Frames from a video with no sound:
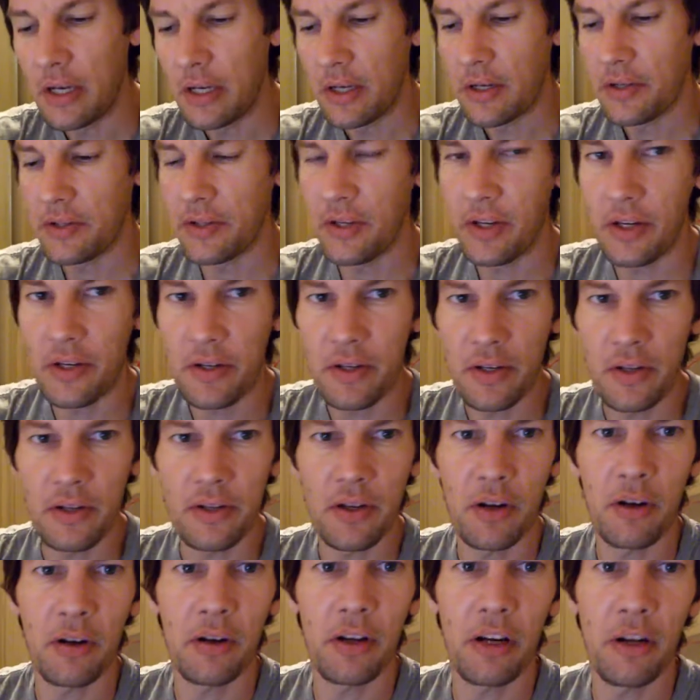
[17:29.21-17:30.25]
citizens
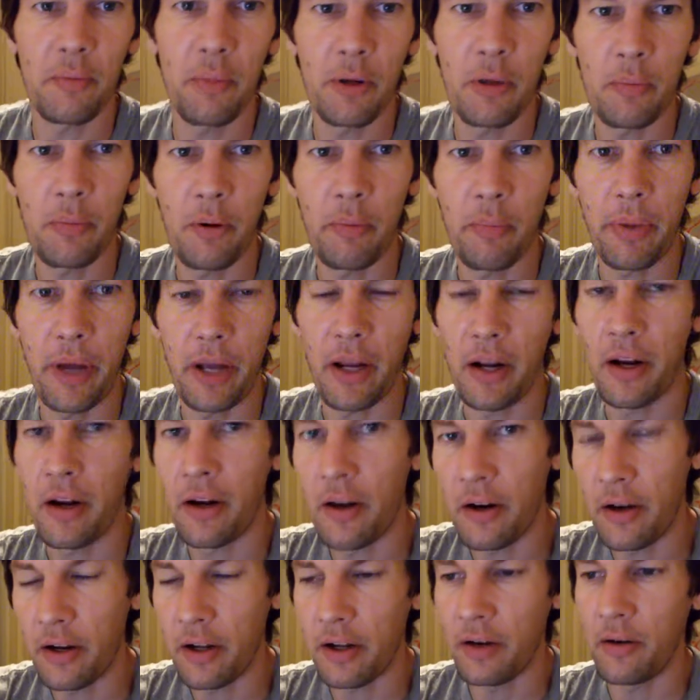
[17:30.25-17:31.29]
aren't going to be
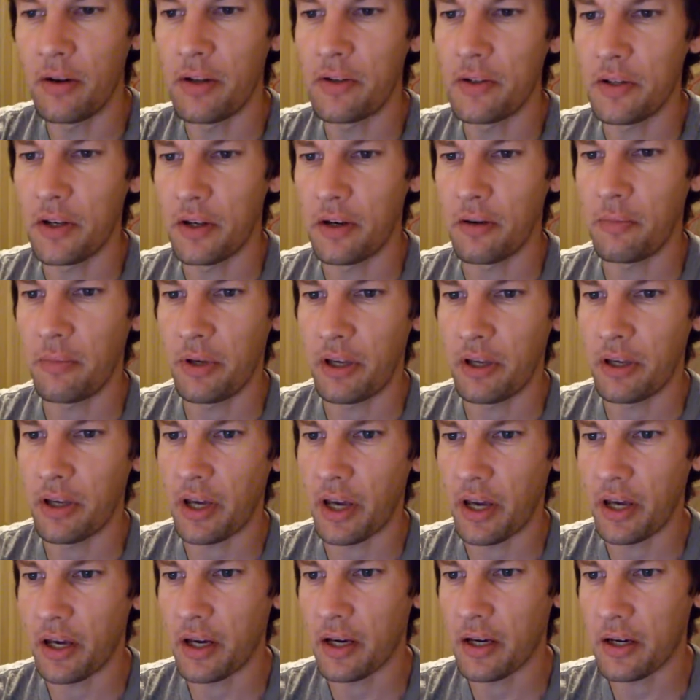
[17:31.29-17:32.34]
prepared and it's going to be
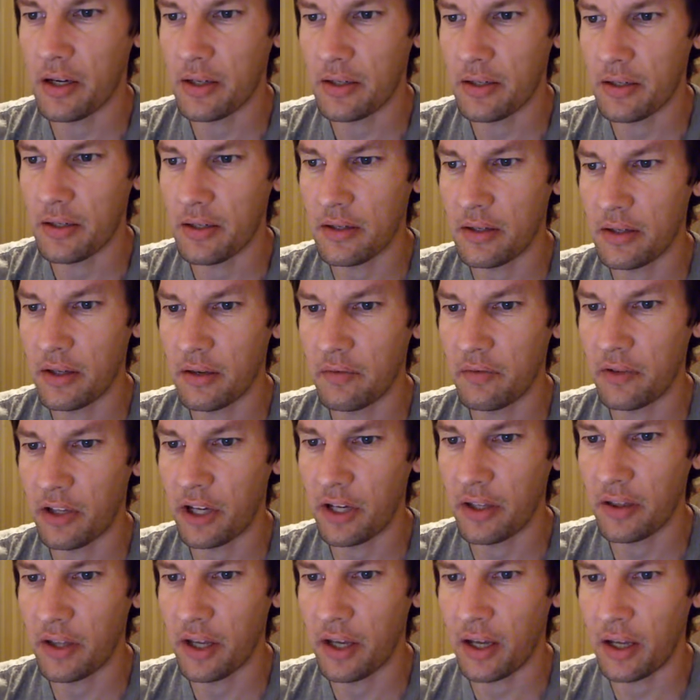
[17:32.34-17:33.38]
chaos and stuff
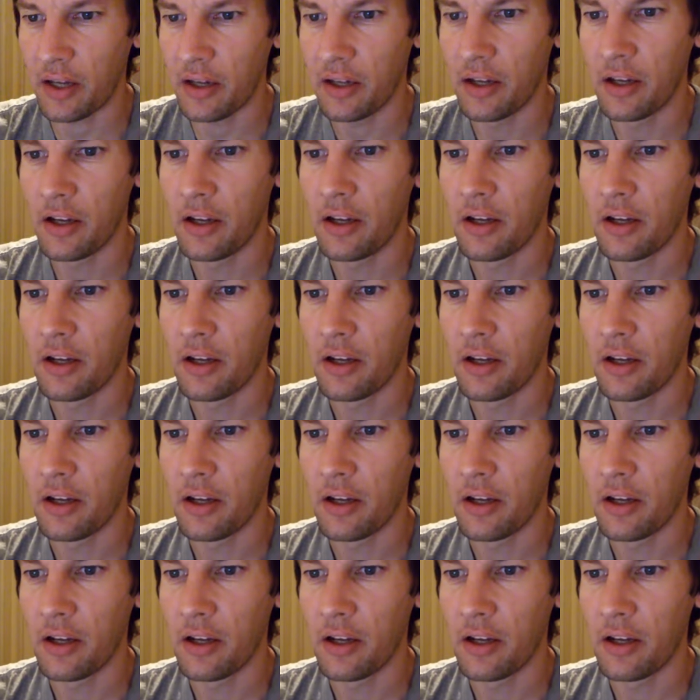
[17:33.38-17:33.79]
like that.